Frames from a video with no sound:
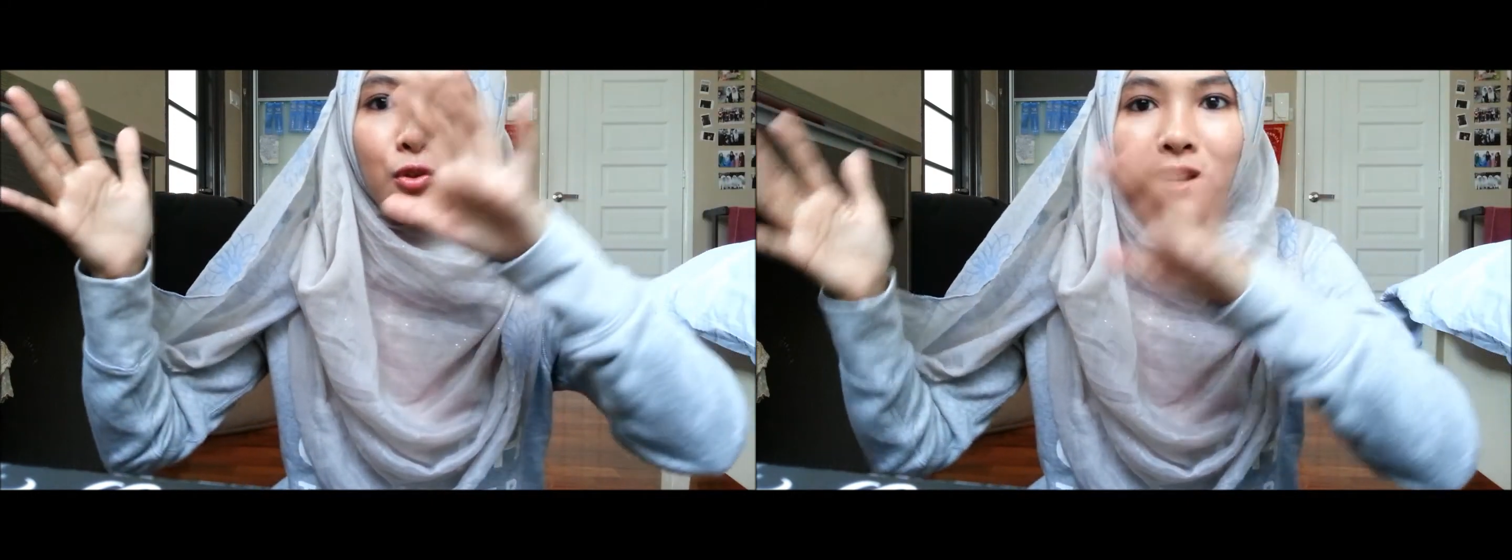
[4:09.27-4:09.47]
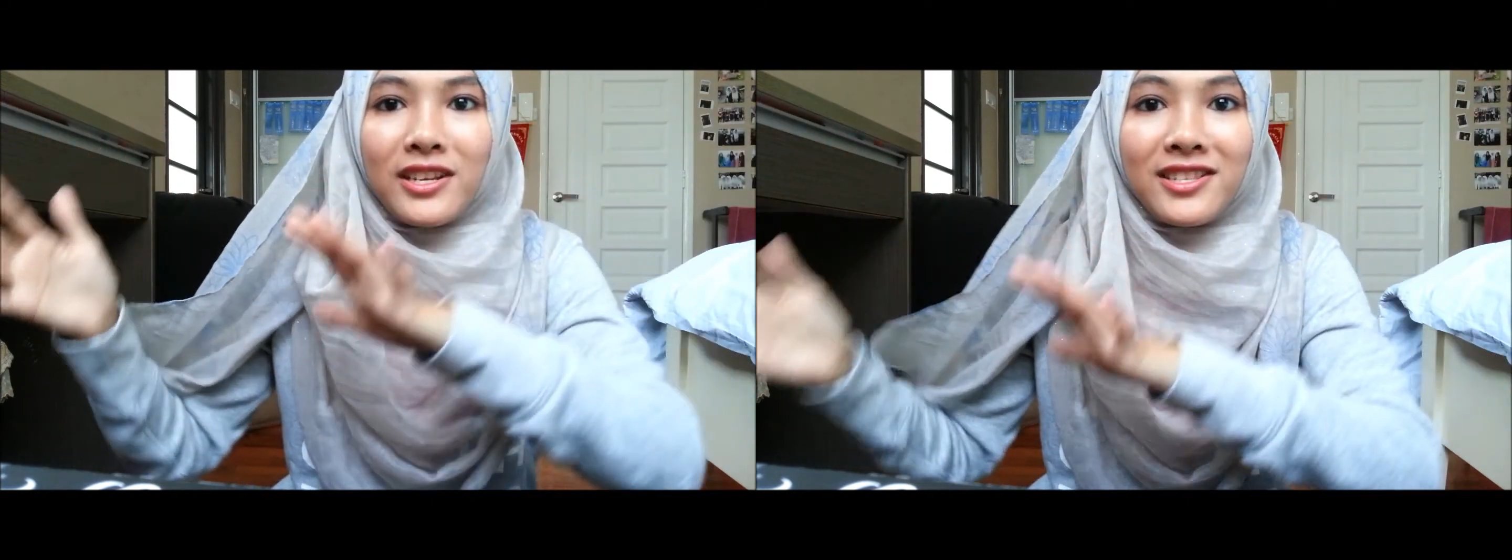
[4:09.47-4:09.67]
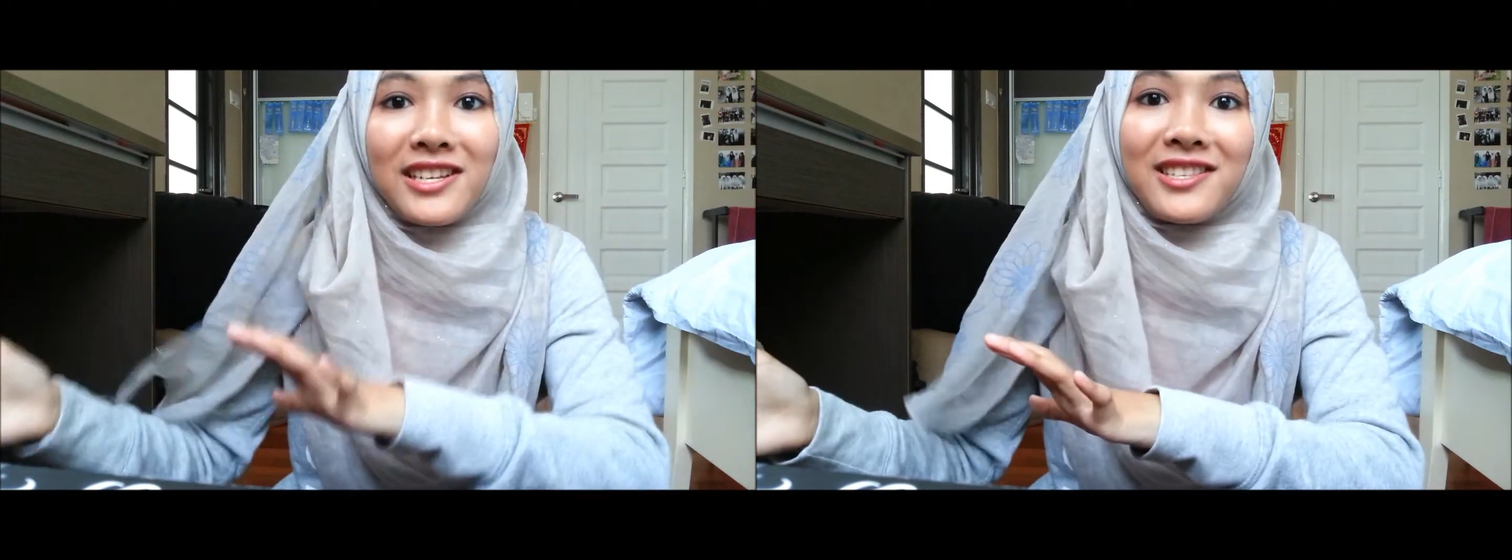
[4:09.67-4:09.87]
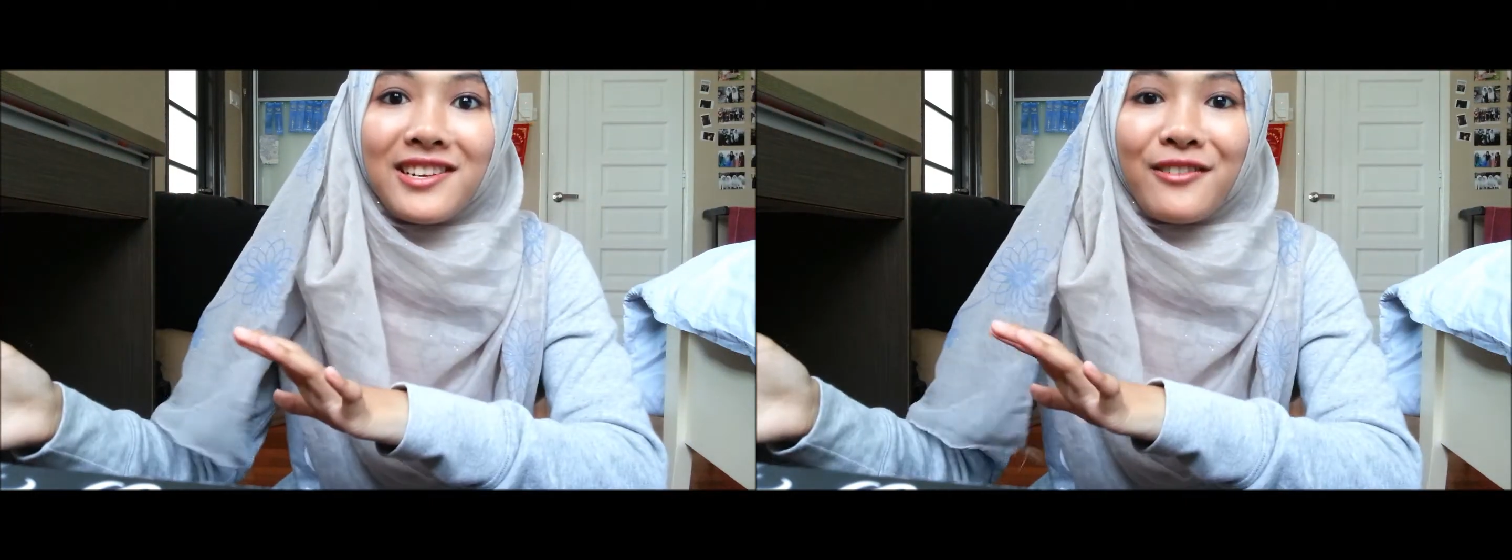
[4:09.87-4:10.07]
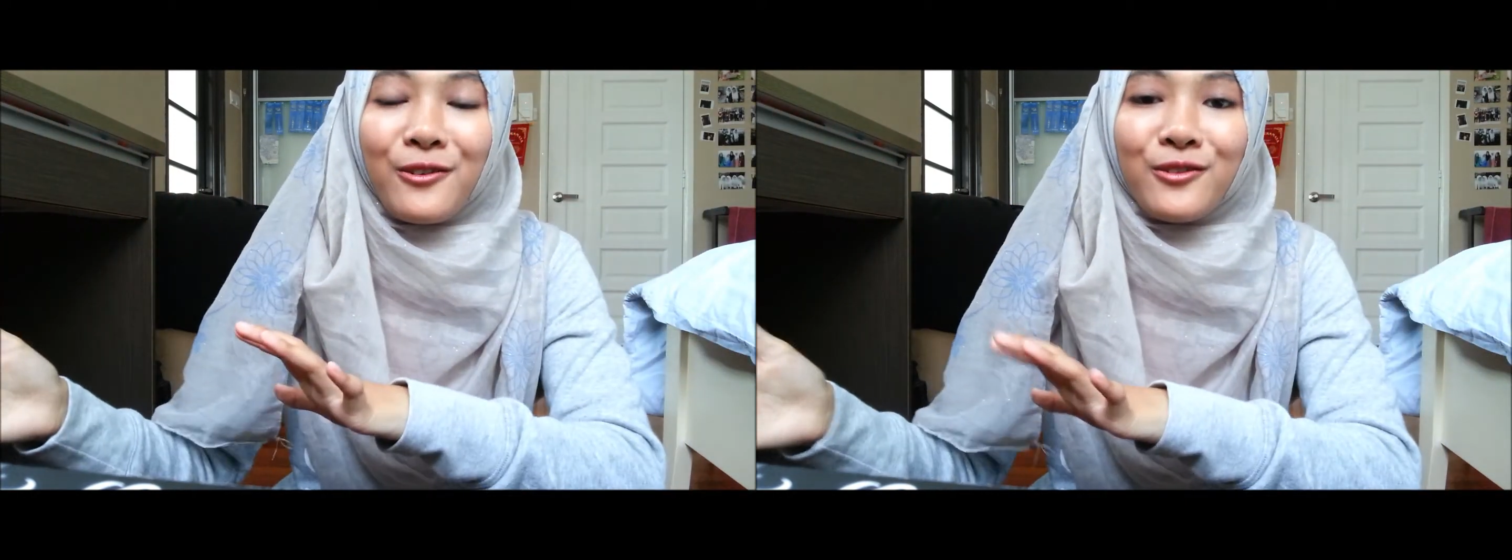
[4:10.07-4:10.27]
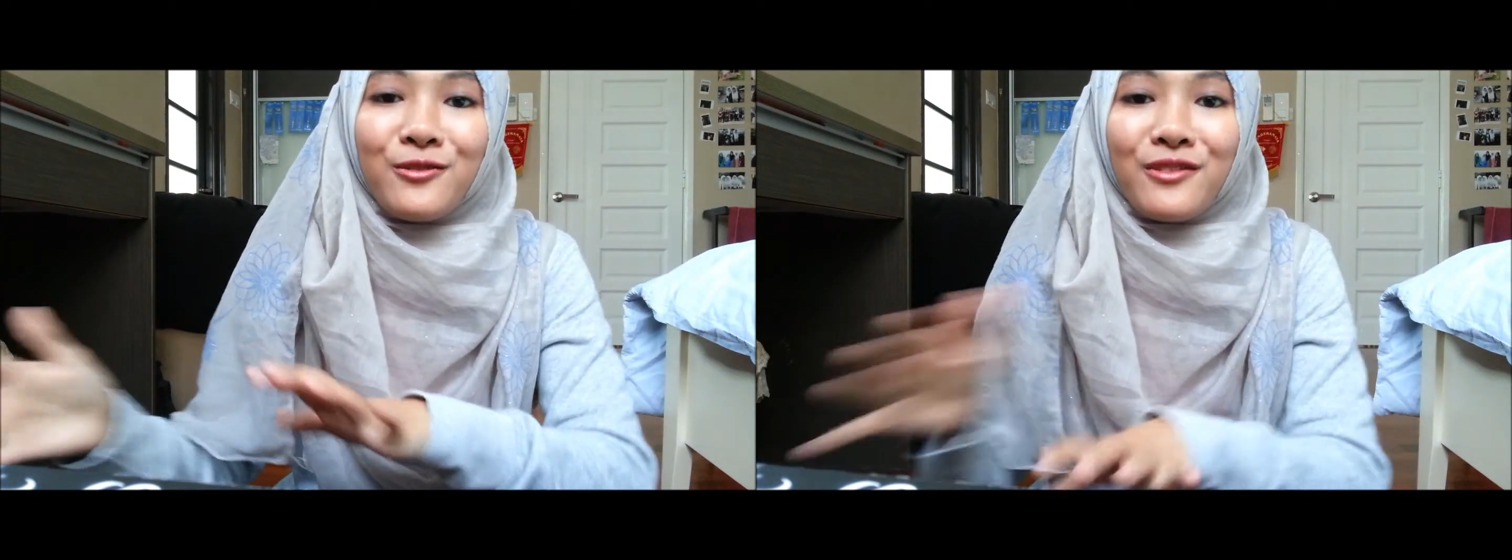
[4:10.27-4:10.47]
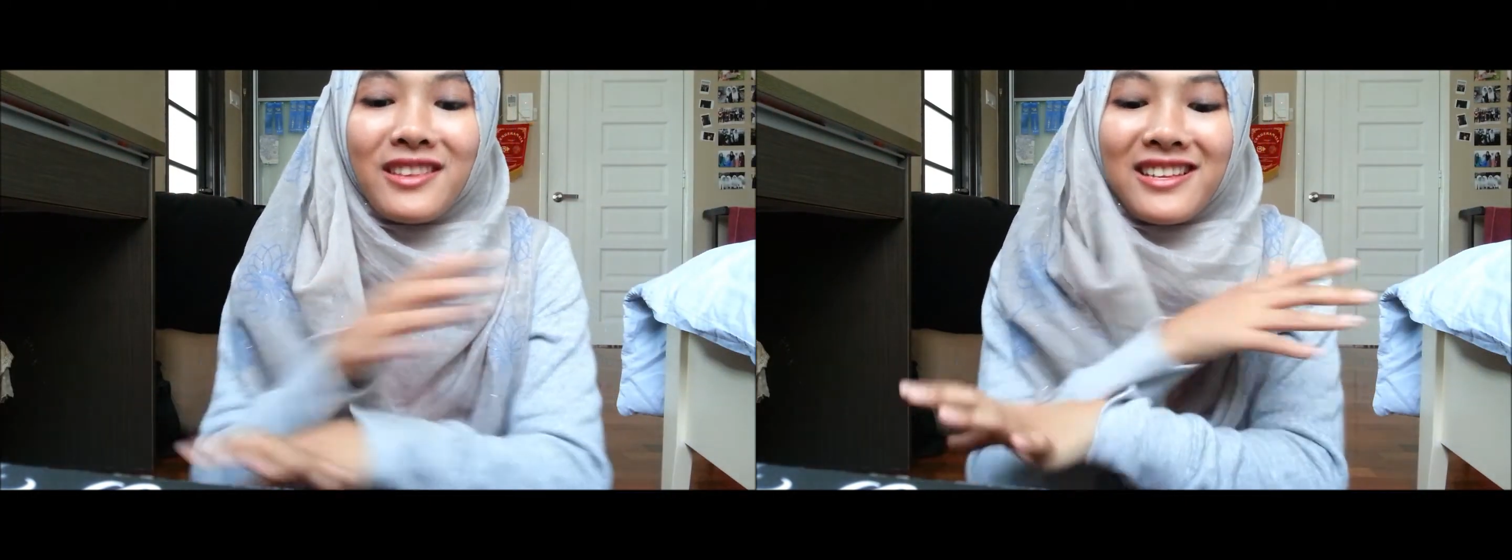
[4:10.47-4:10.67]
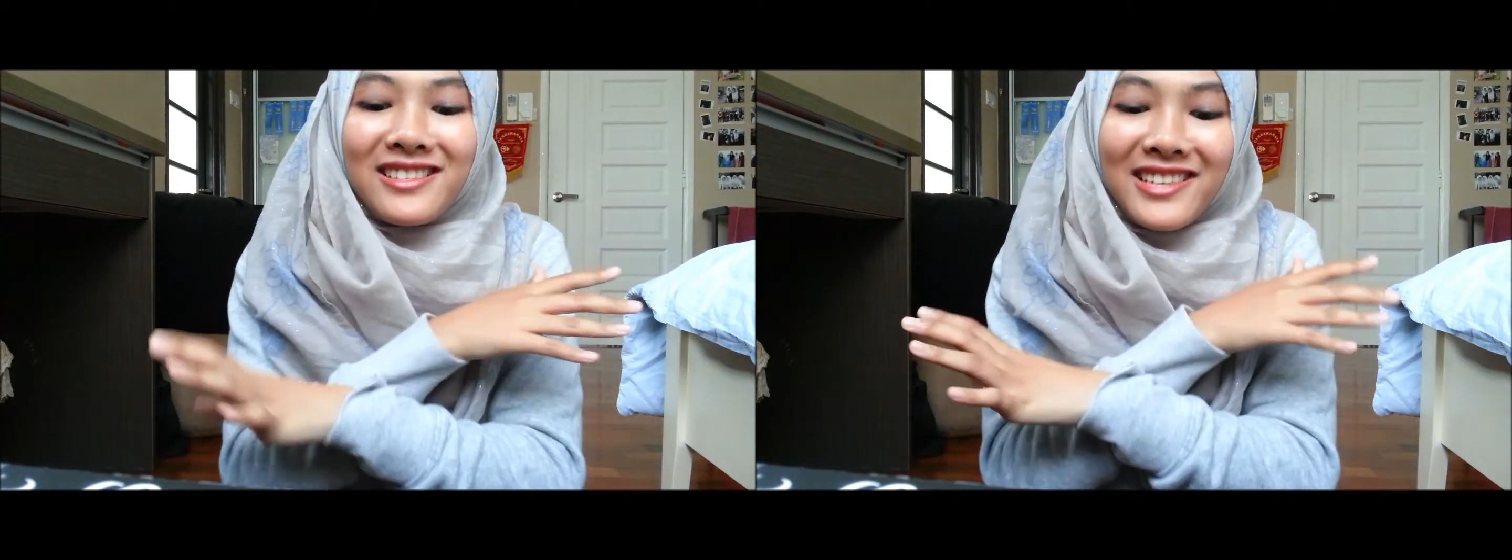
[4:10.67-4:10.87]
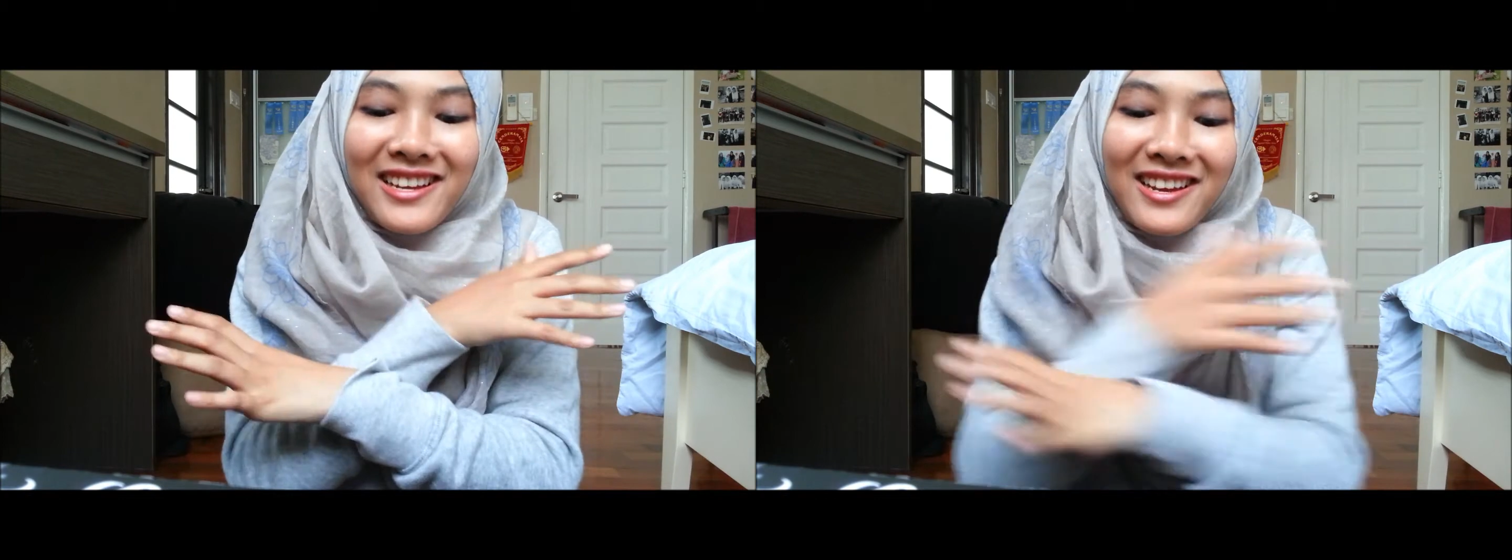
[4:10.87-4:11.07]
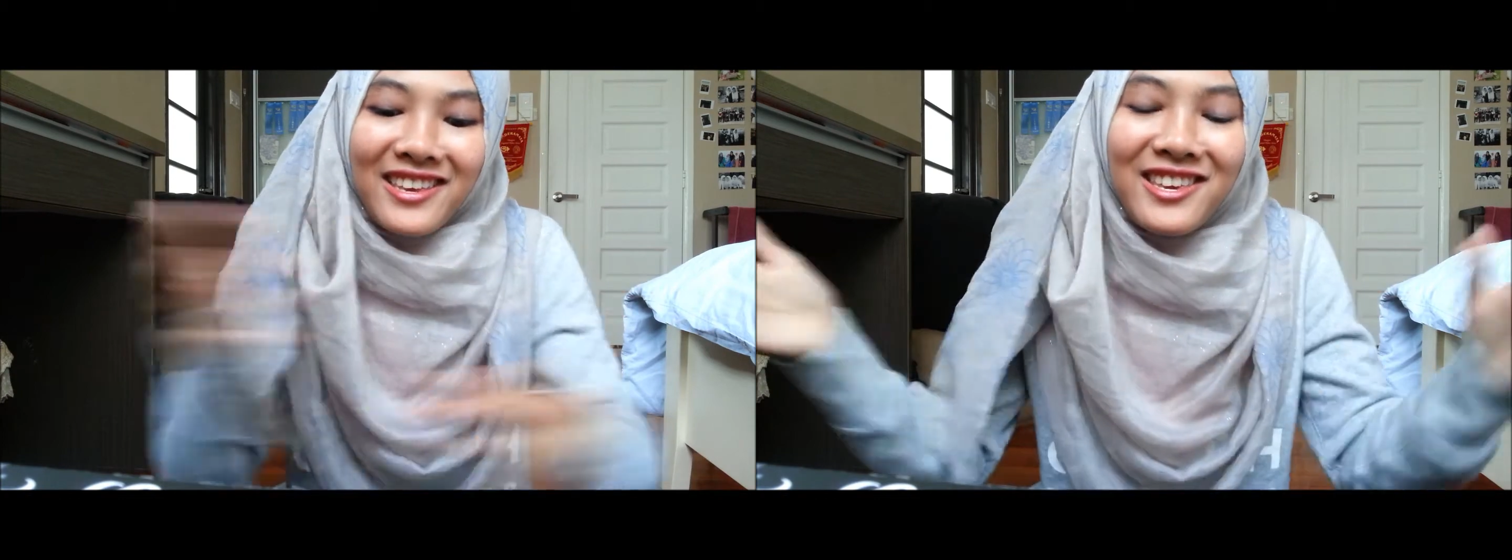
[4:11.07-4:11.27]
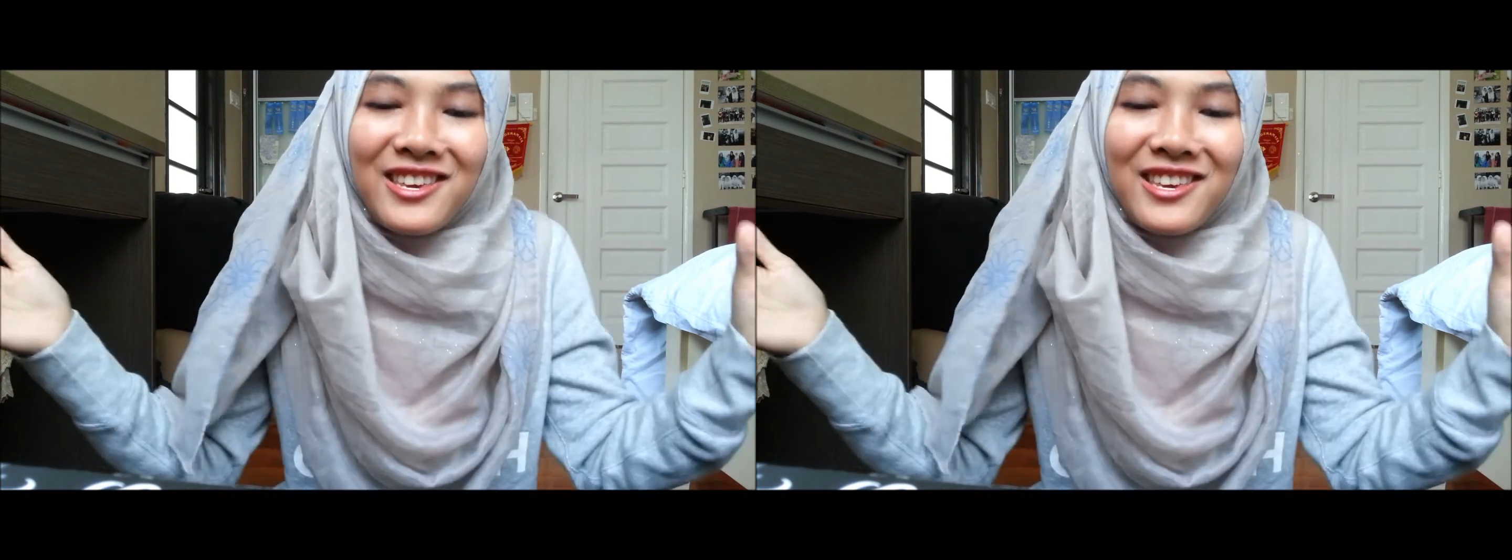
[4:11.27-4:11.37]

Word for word: 26 year old so it's like a